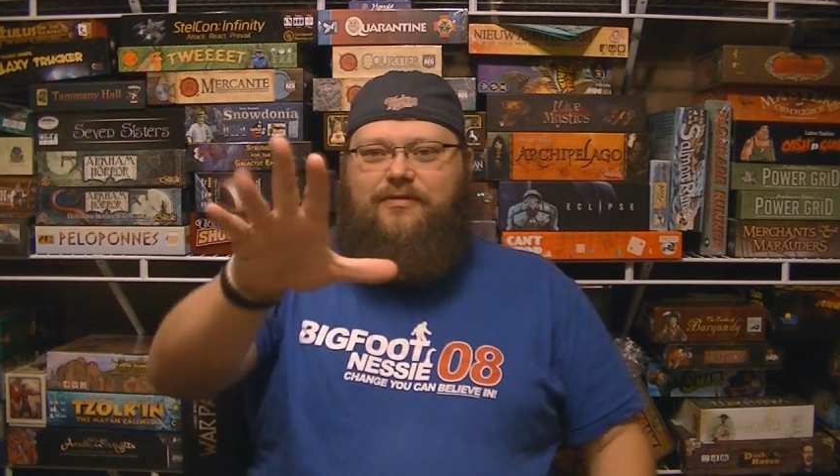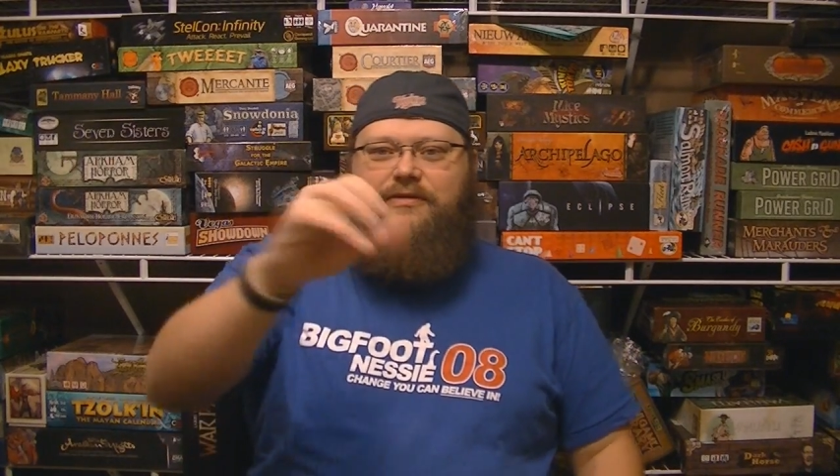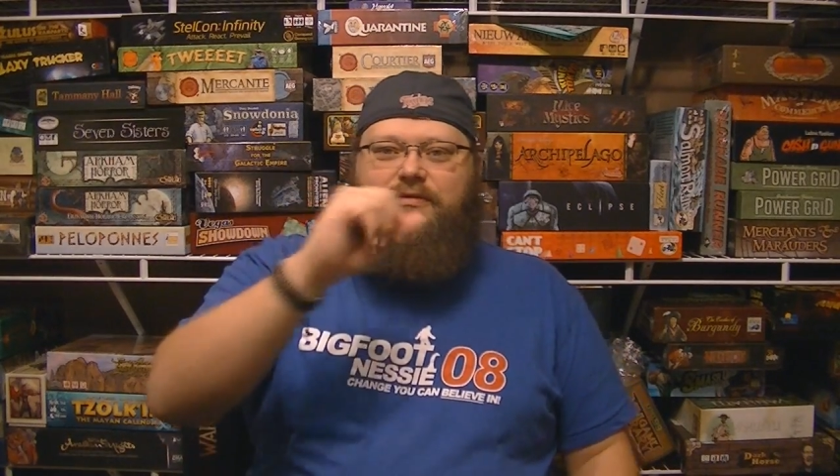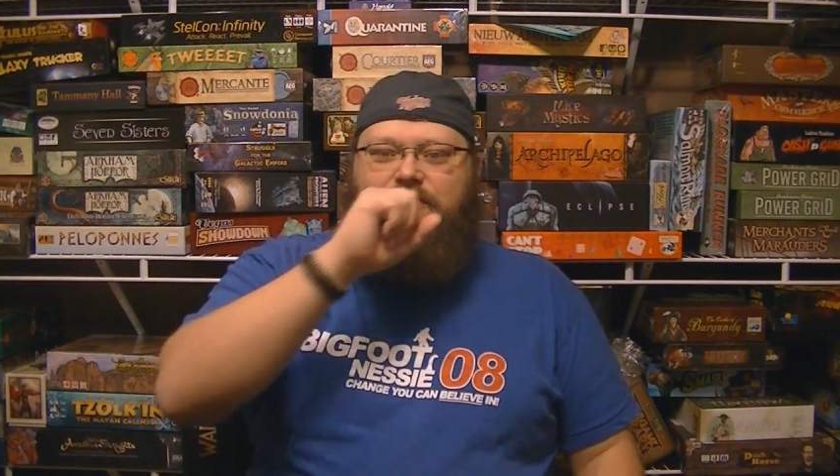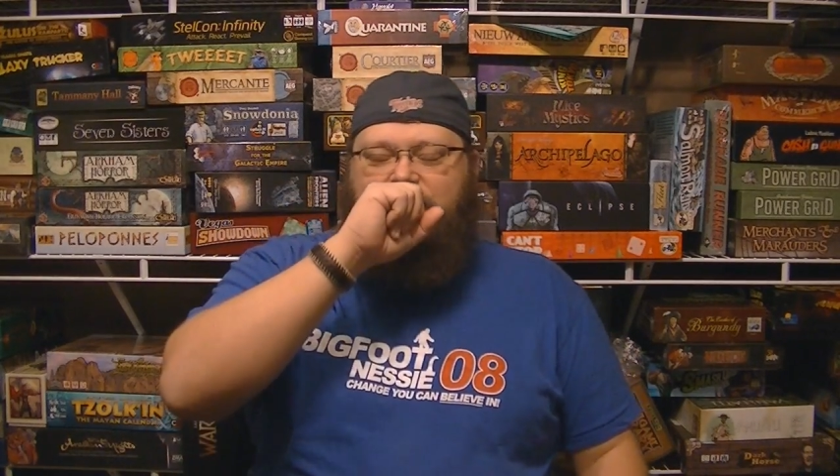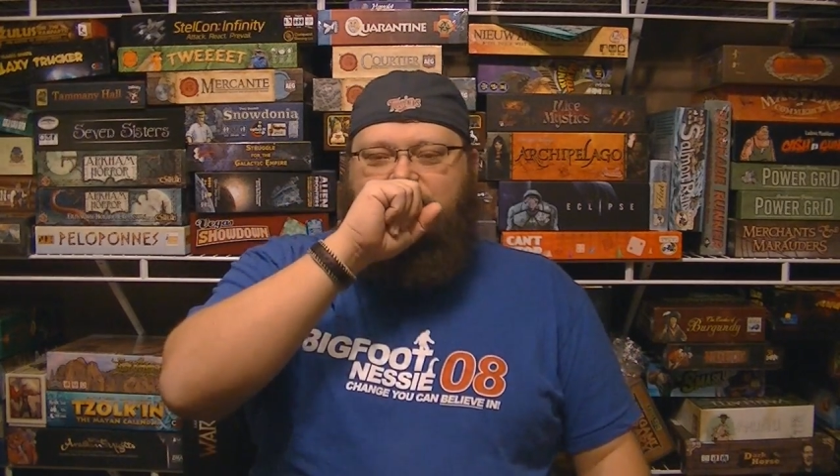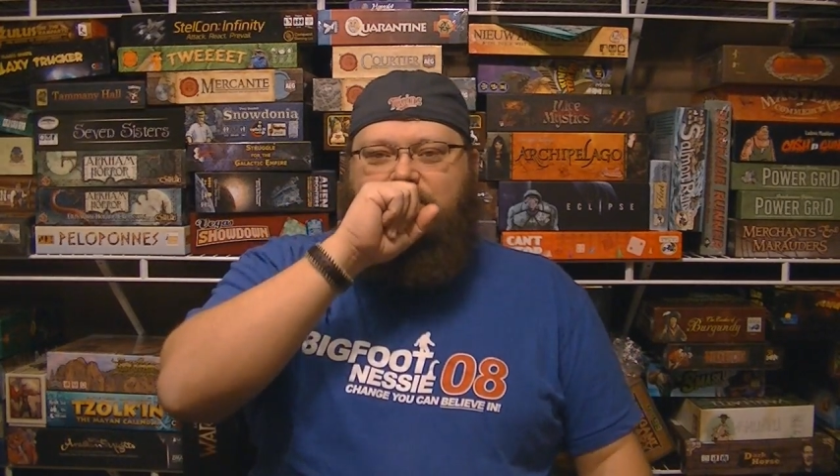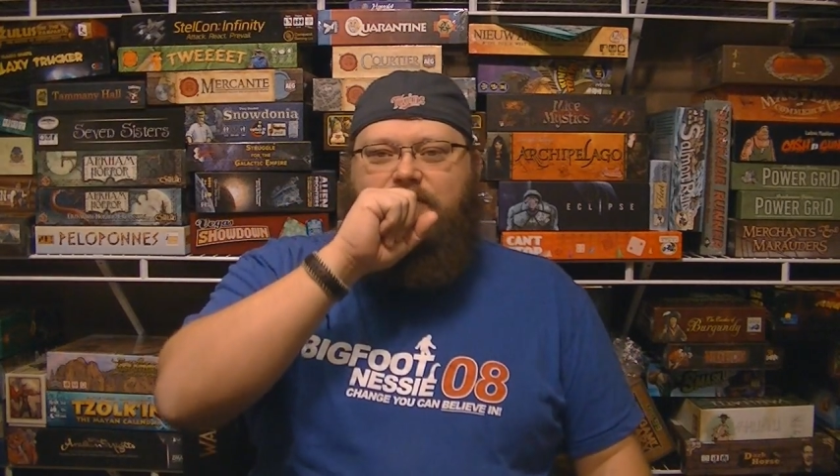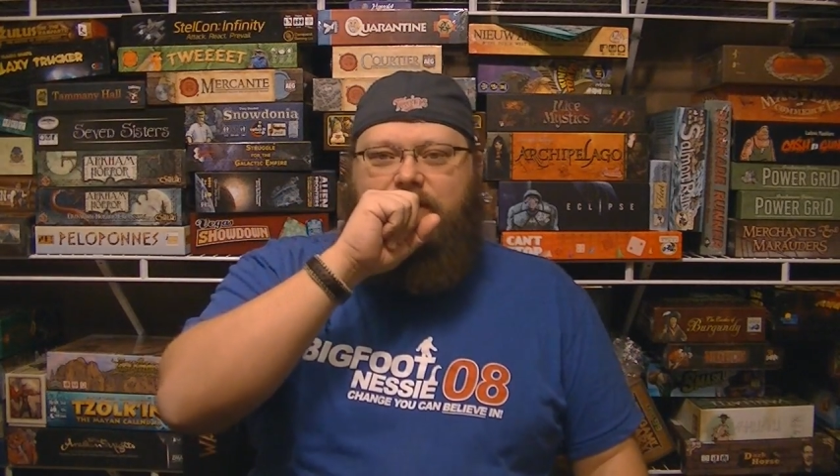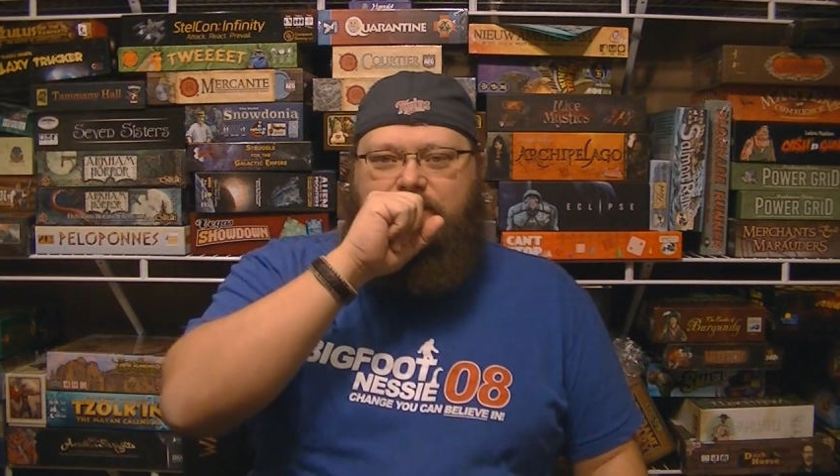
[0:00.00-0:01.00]
one little quick
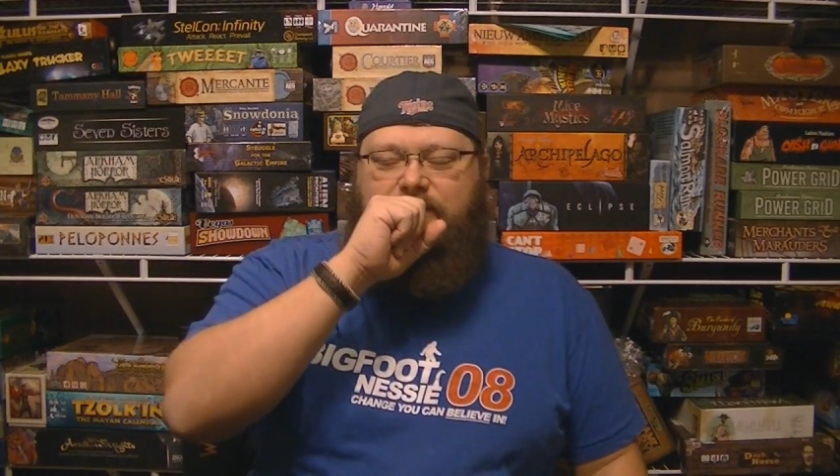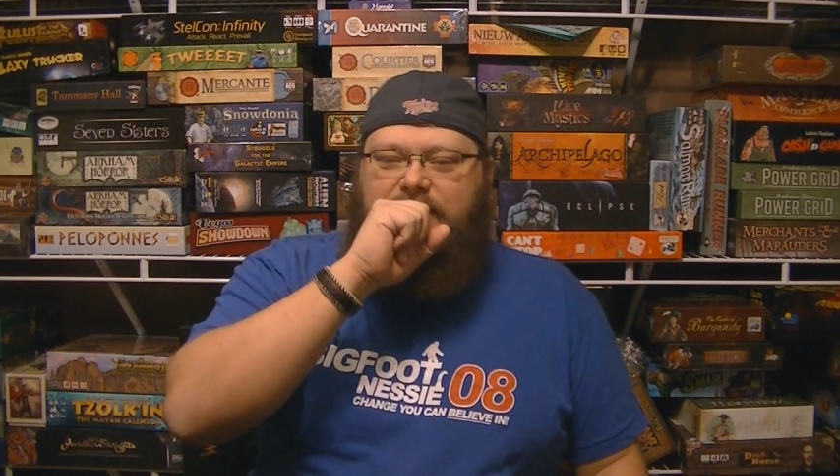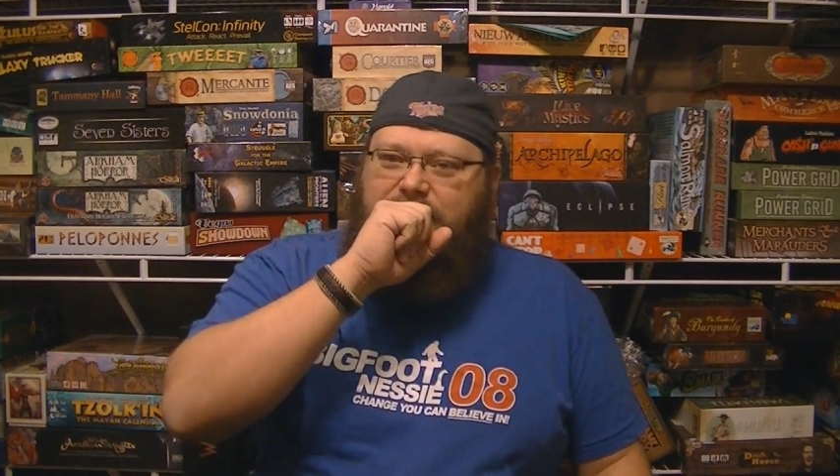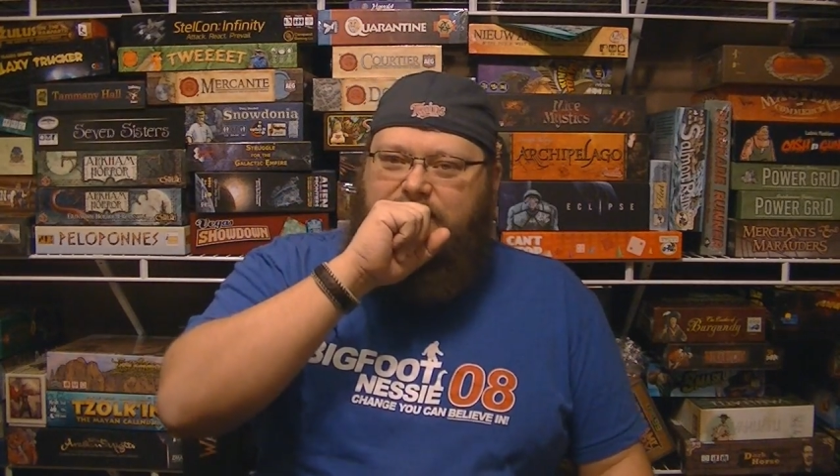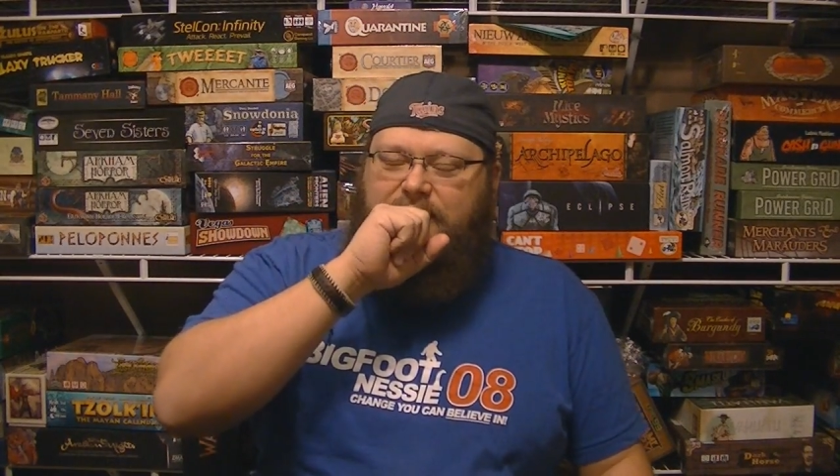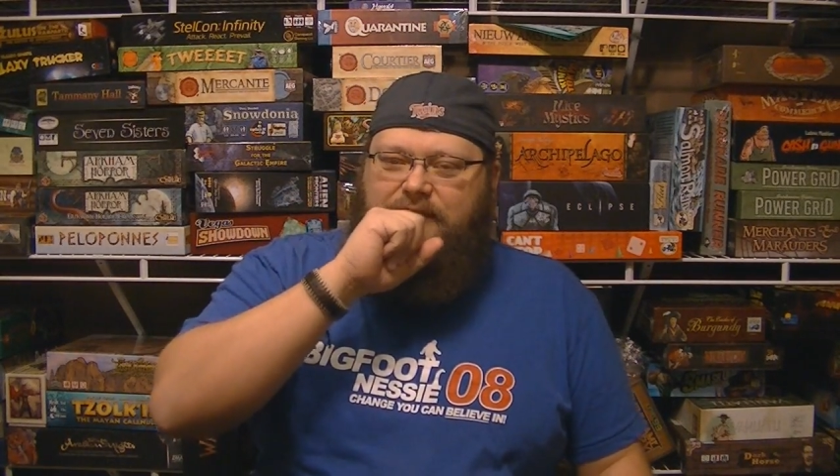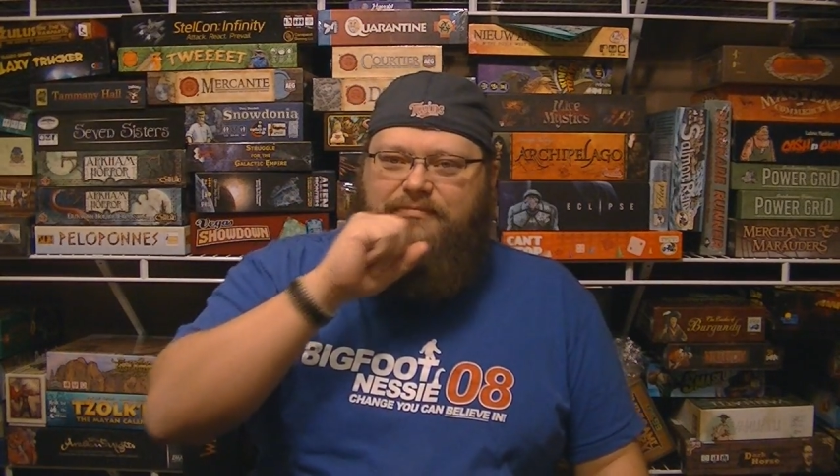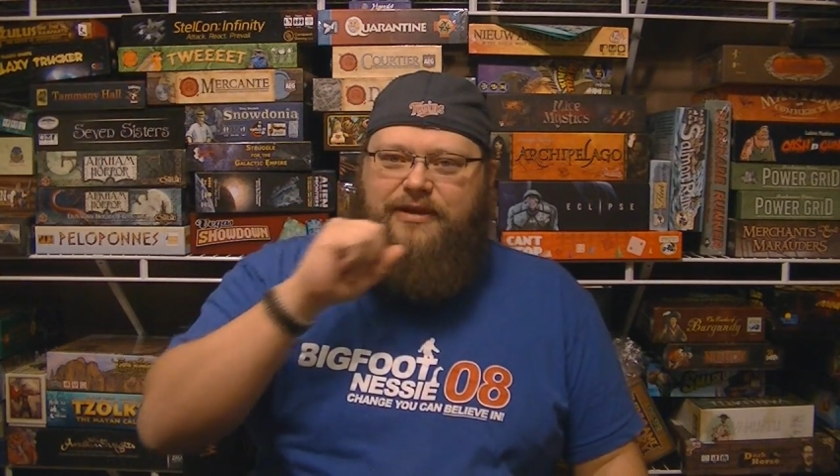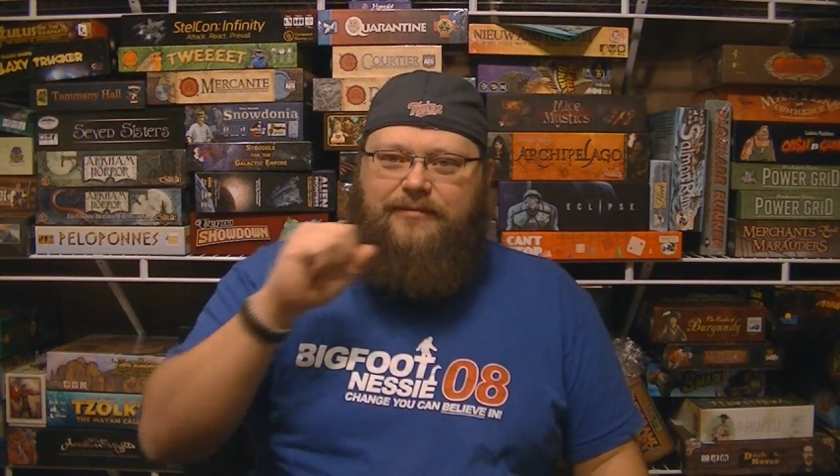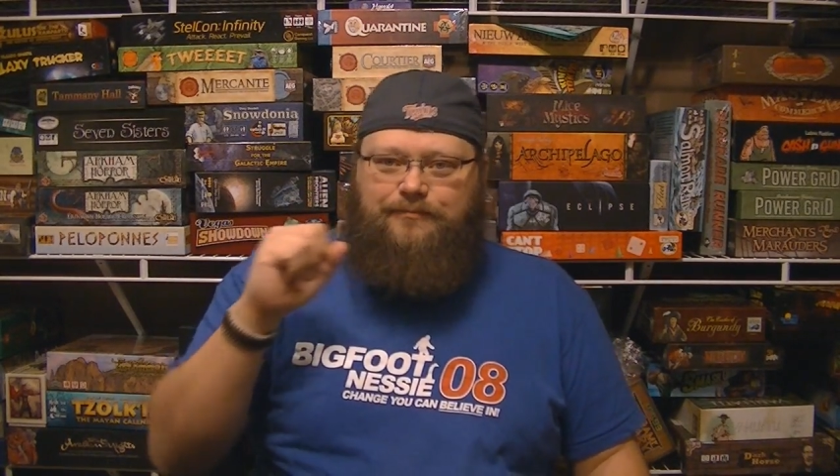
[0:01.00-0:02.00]
story, and we'll get into the
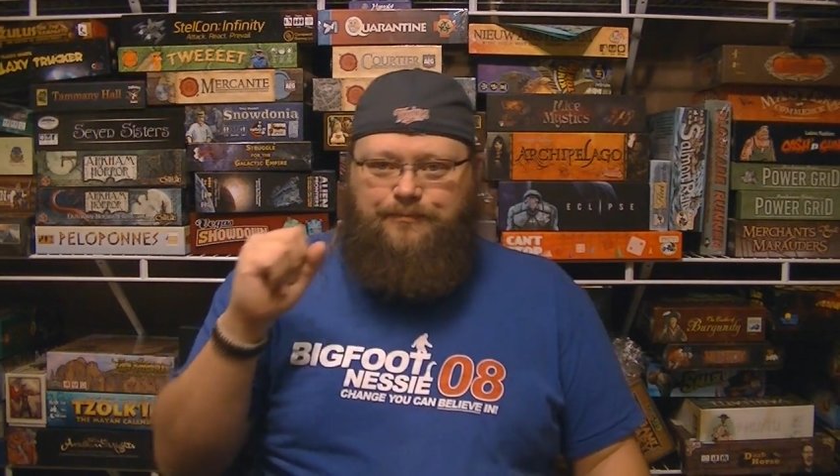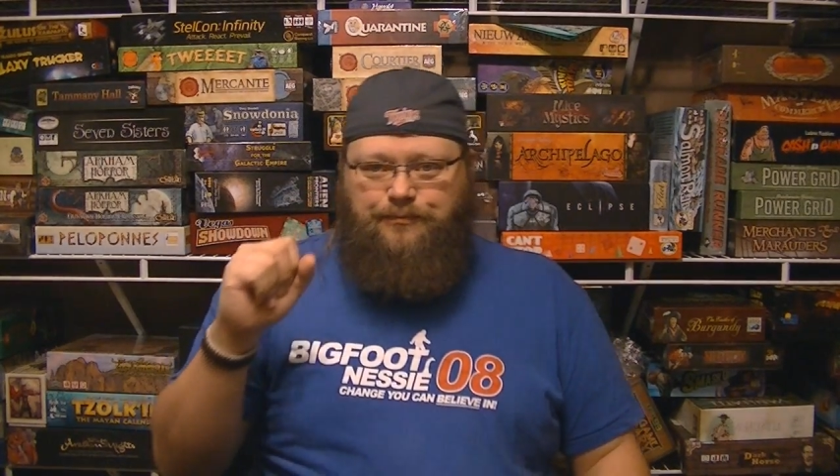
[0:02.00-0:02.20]
gameplay.